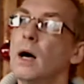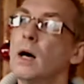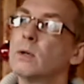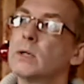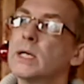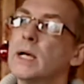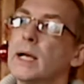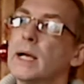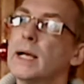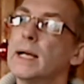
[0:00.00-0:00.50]

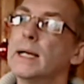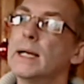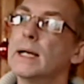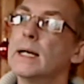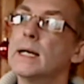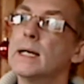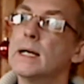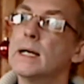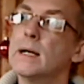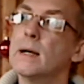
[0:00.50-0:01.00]
Okay,
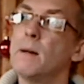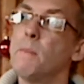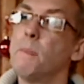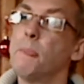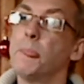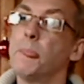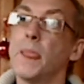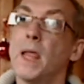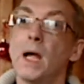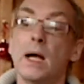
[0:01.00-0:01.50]

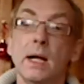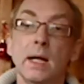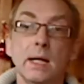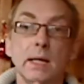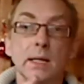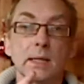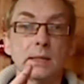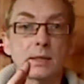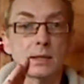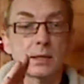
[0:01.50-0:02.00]

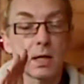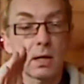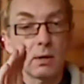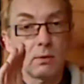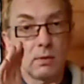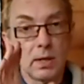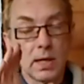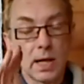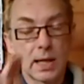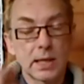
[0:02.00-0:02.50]

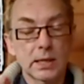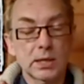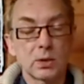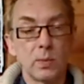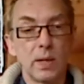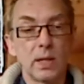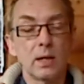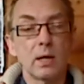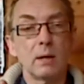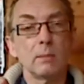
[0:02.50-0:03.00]
so next
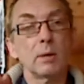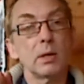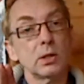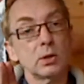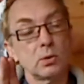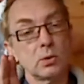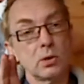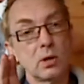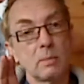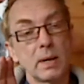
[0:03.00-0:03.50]
week I'm going
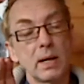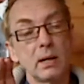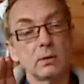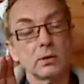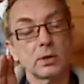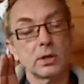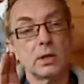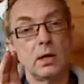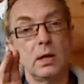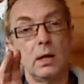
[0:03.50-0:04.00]
to talk
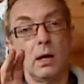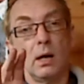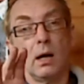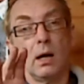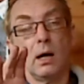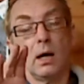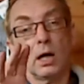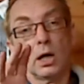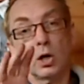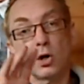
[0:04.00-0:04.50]
about
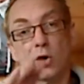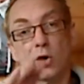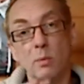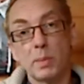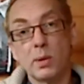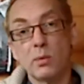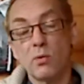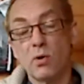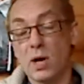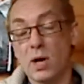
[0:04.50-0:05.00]

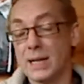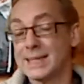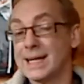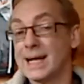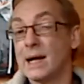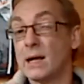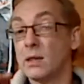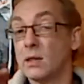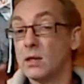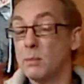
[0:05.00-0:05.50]
copyright
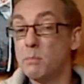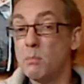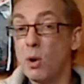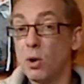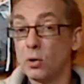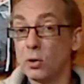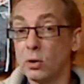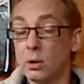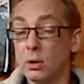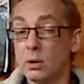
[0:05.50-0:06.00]
and the
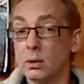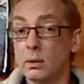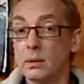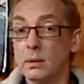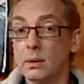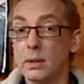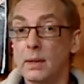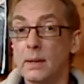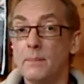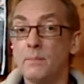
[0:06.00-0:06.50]
model,
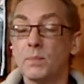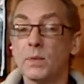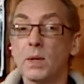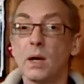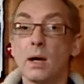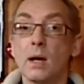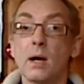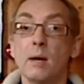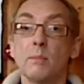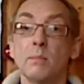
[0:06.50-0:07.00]

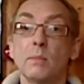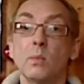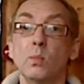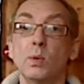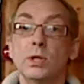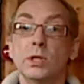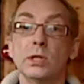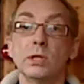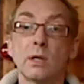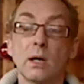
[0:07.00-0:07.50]

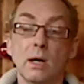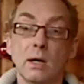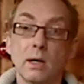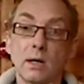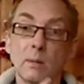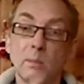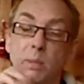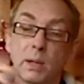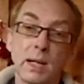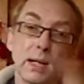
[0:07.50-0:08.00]
which is kind
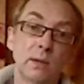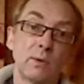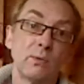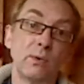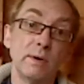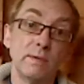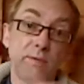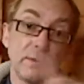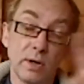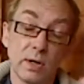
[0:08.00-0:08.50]
of complete the
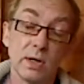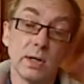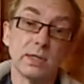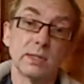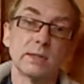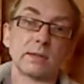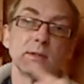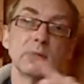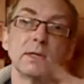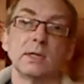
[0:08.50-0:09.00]

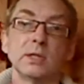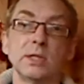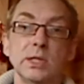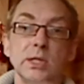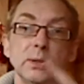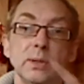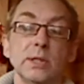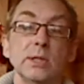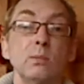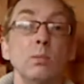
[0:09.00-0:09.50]
reverse
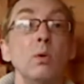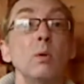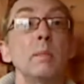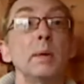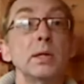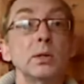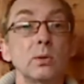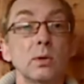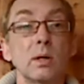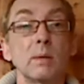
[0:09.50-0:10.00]
situation of what we've
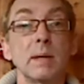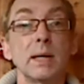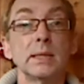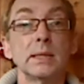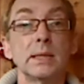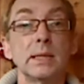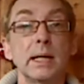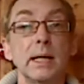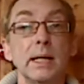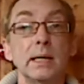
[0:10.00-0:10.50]
been talking
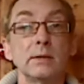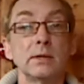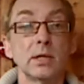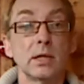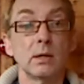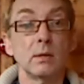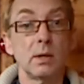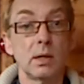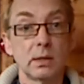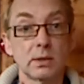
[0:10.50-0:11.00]
about today.
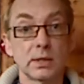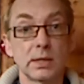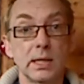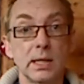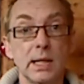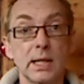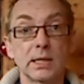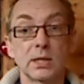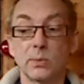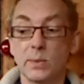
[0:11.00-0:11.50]
So I'll see
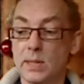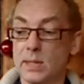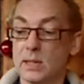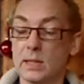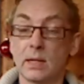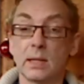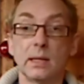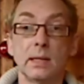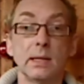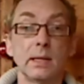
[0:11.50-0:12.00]
you next
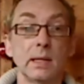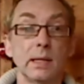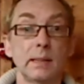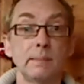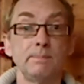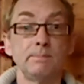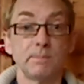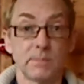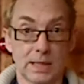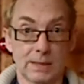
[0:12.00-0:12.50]
week, and
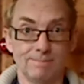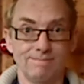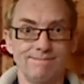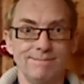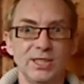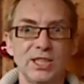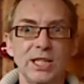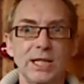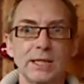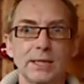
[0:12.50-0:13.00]

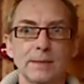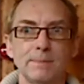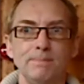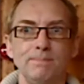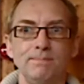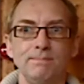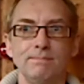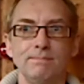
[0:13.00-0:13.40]
cheers.